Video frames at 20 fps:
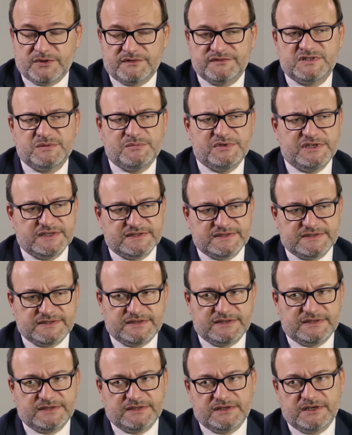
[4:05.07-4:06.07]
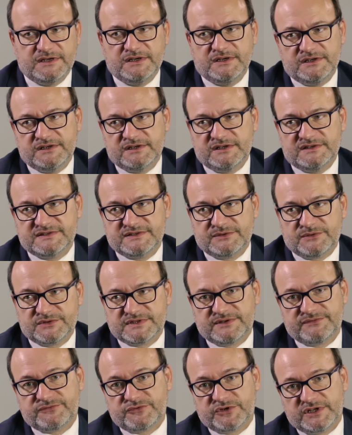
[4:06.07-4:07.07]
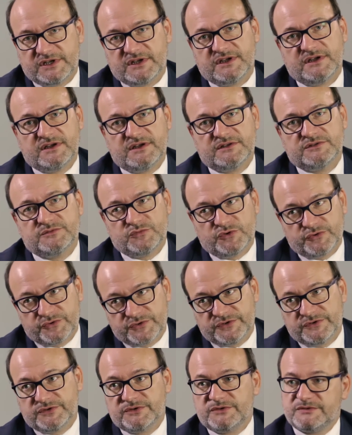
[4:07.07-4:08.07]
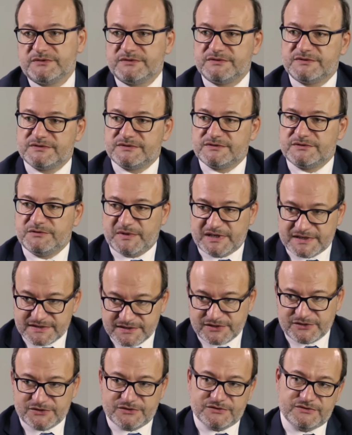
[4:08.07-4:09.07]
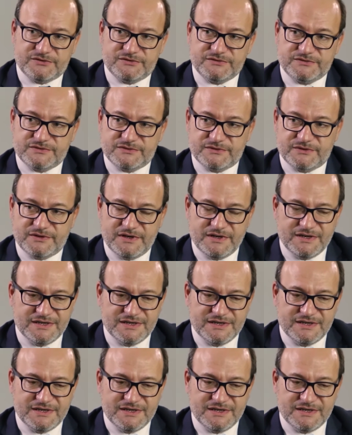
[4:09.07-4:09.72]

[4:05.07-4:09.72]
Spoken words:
You have DBSA in South Africa, the Moroccans, the Mexicans.